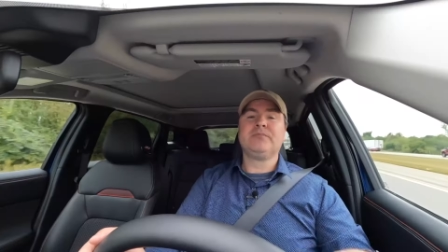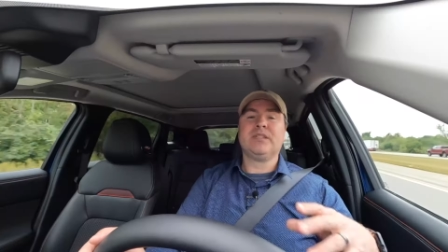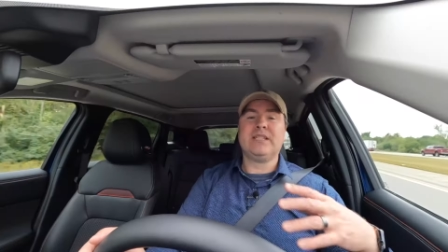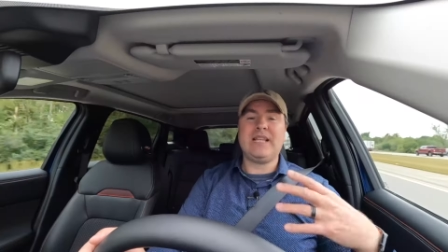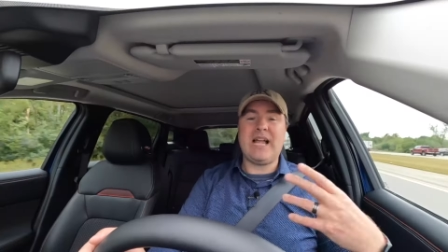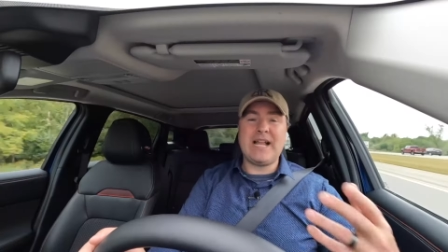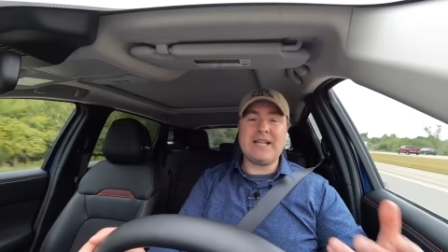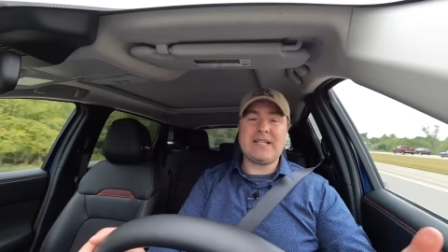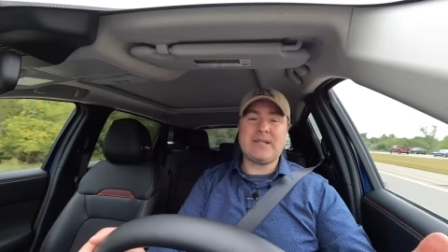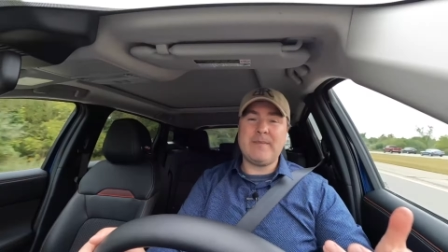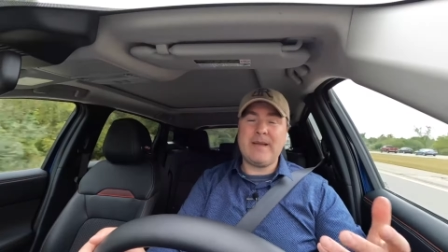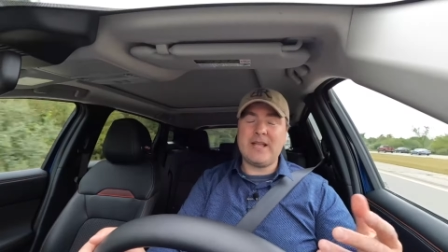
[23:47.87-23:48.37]

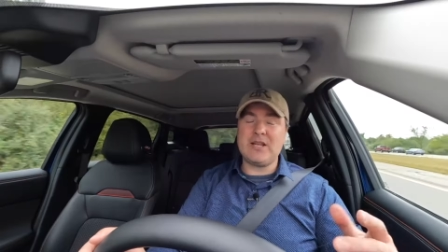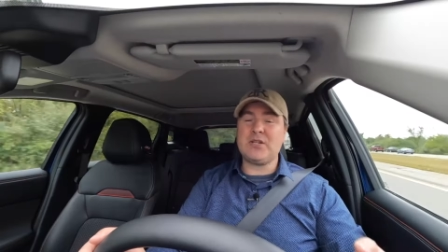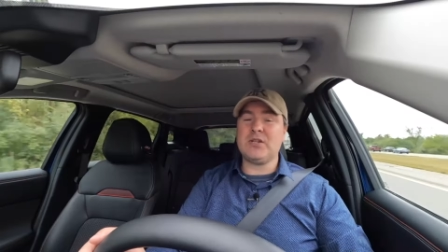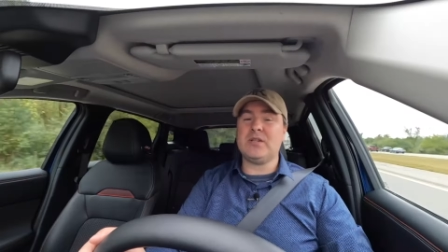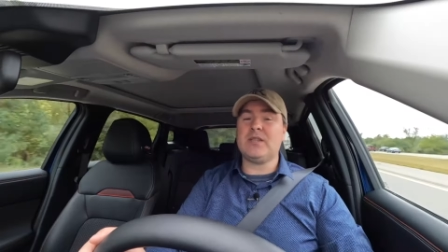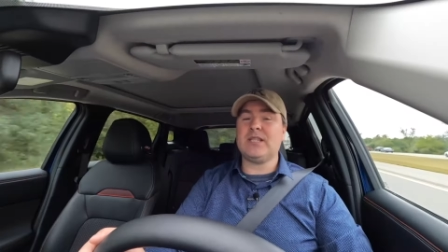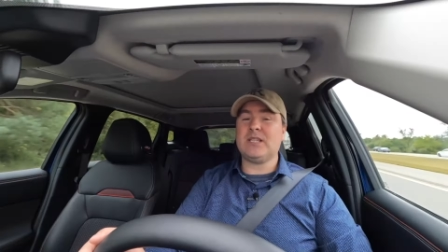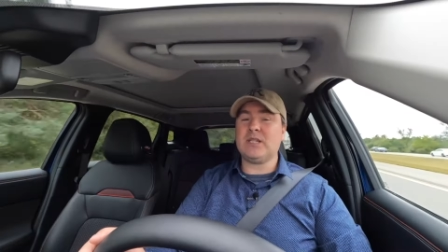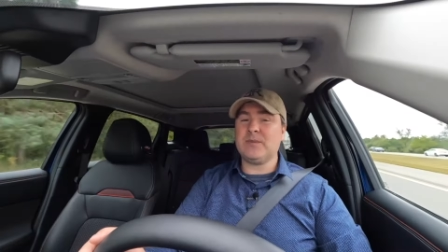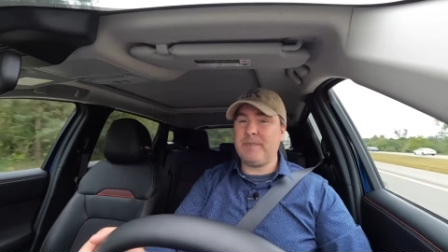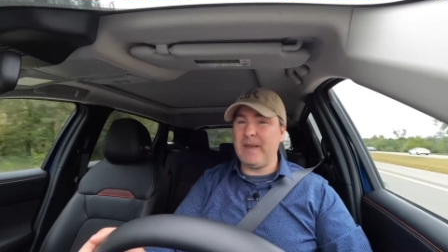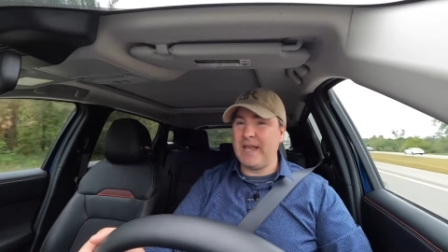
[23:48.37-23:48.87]
not to mention
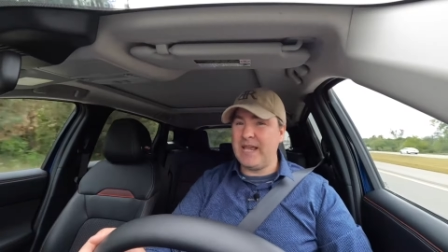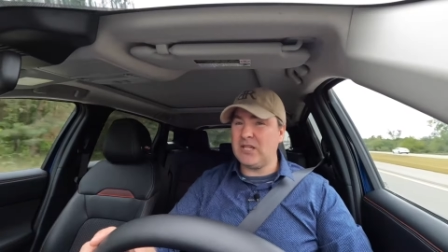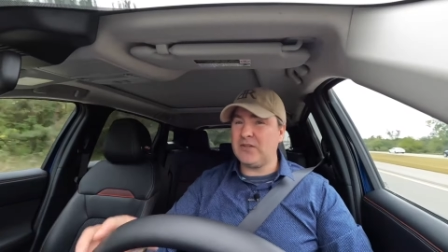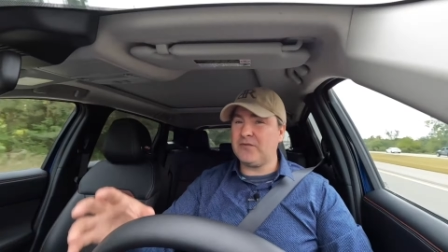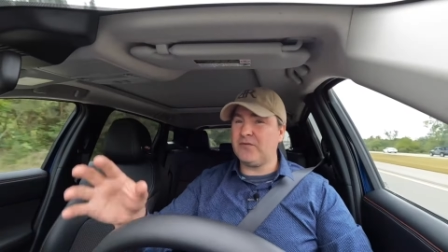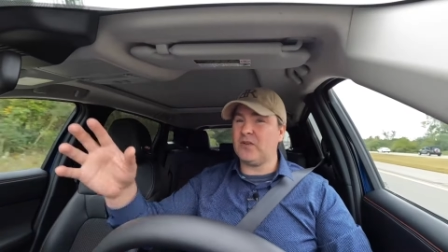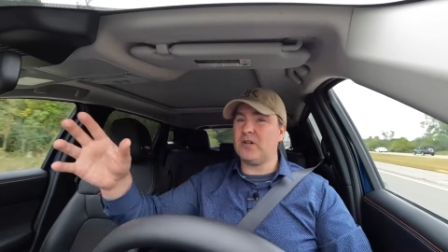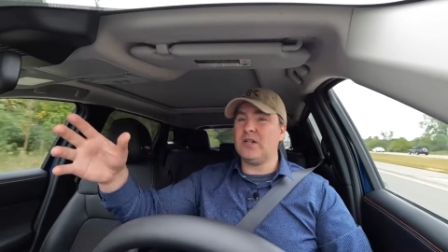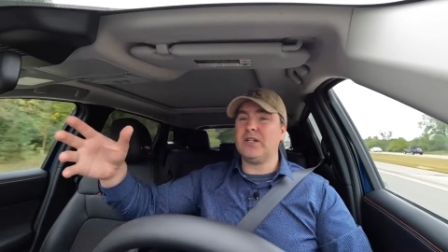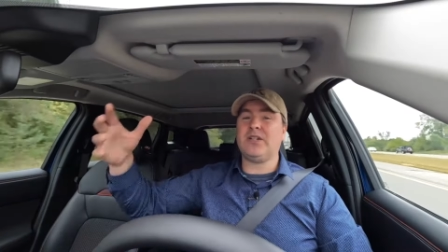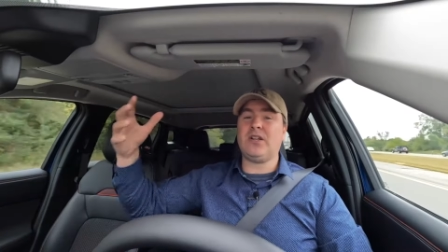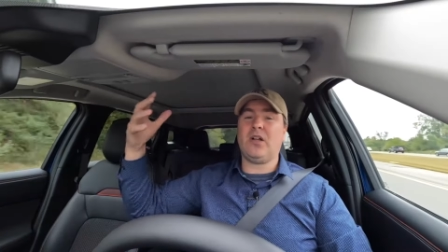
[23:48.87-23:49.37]
the space
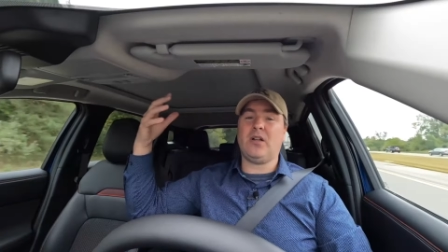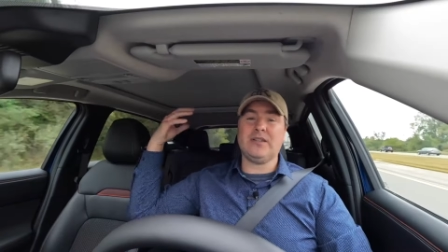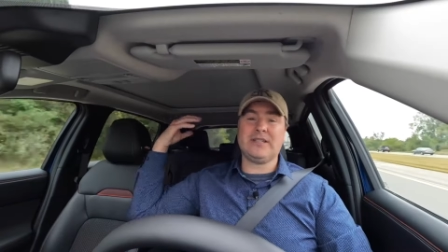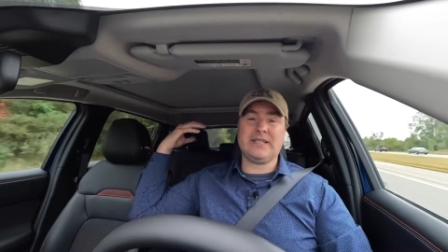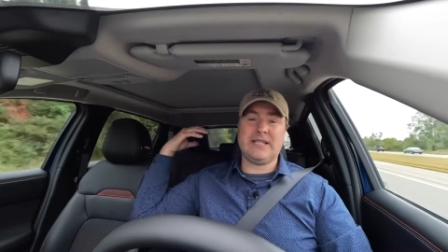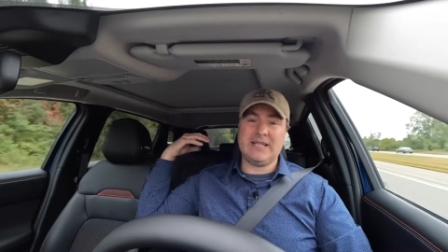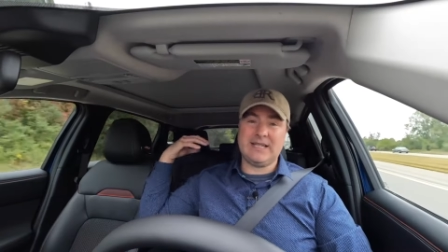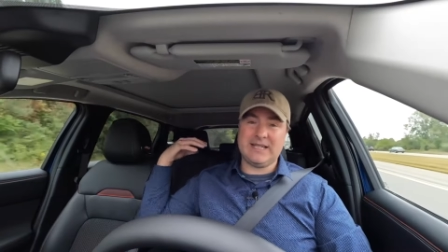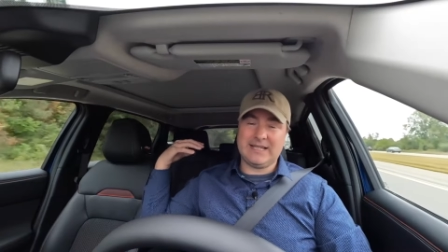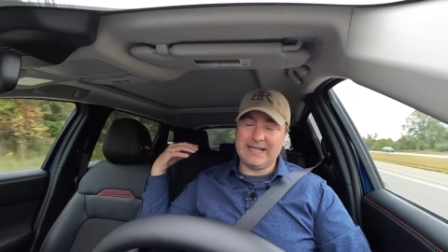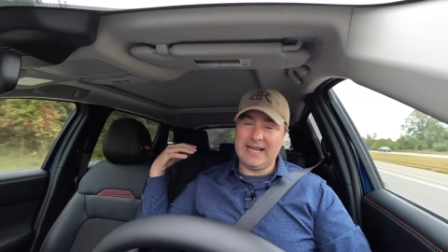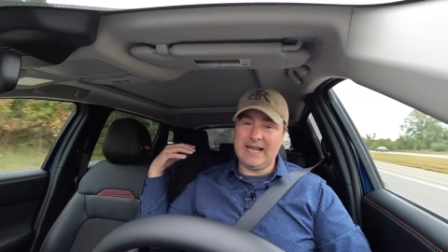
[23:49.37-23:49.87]
for adults
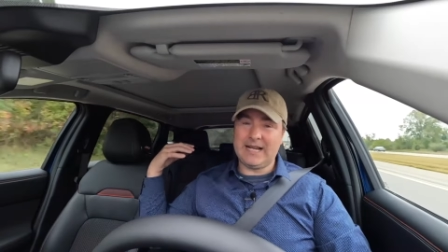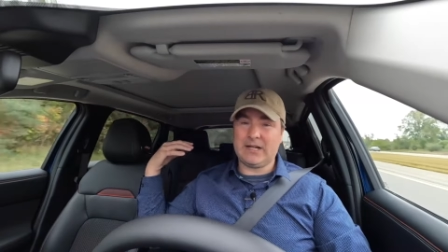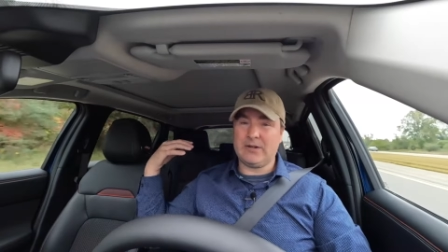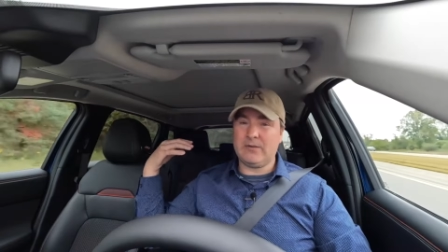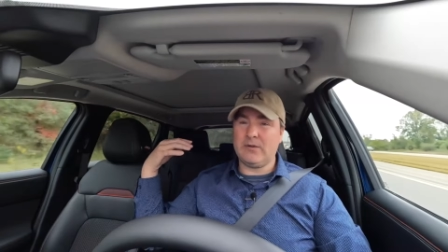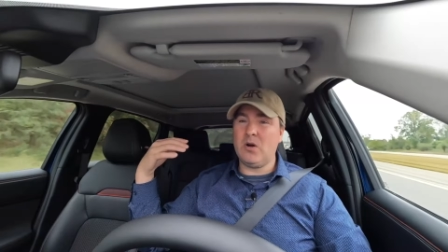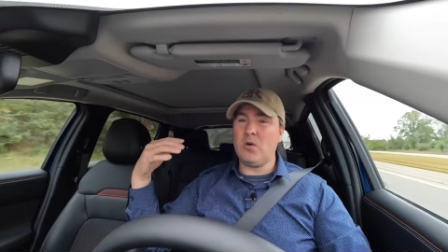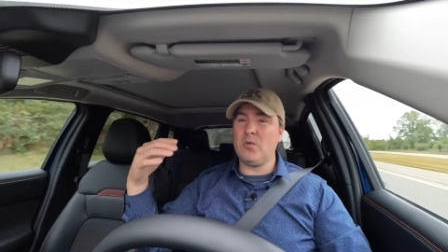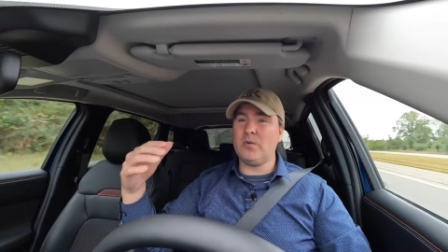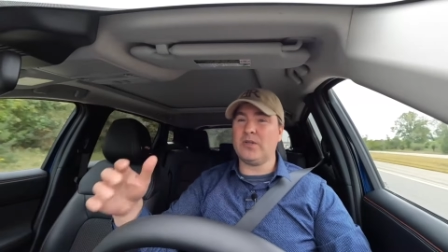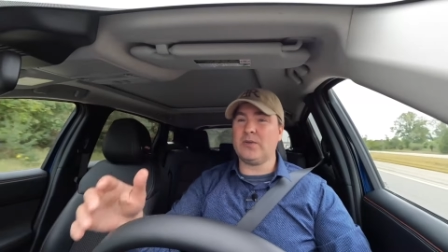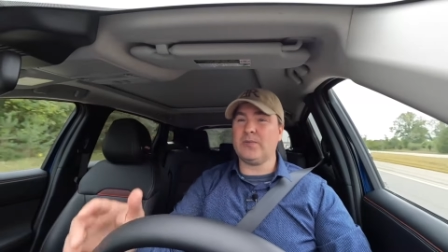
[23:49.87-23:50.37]
in the second
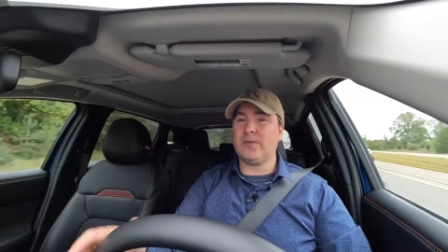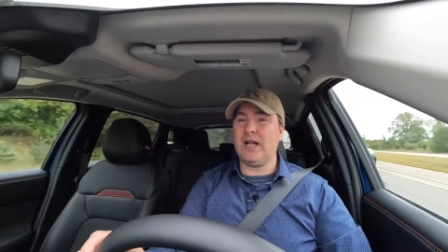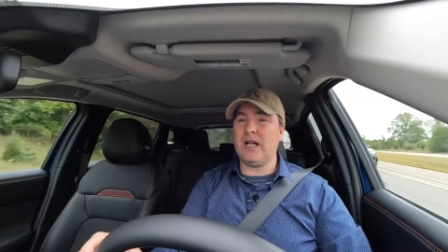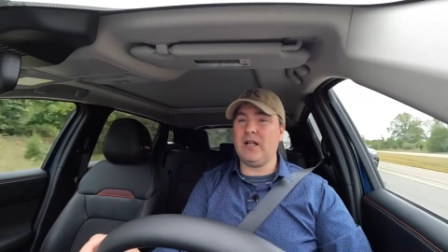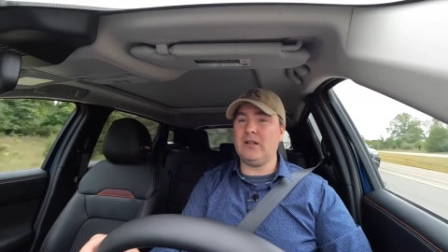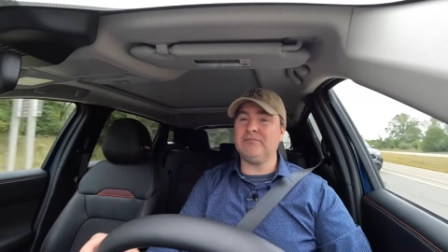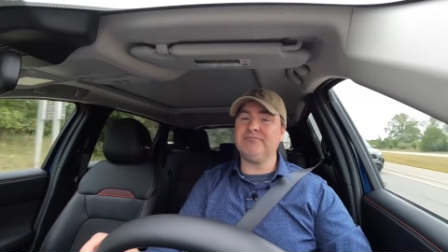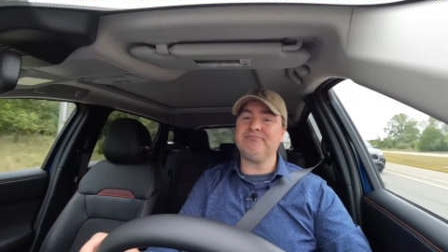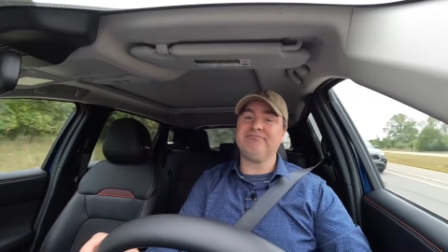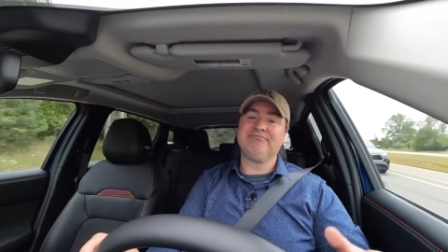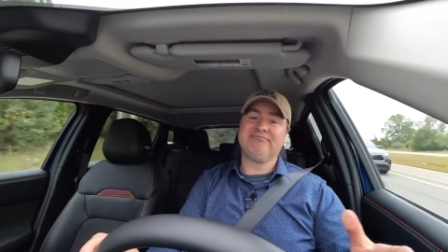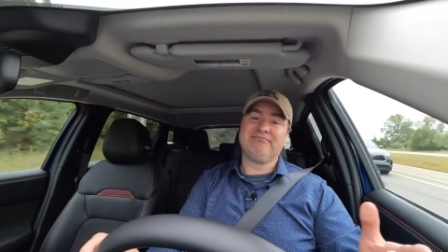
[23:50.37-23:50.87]
row as well,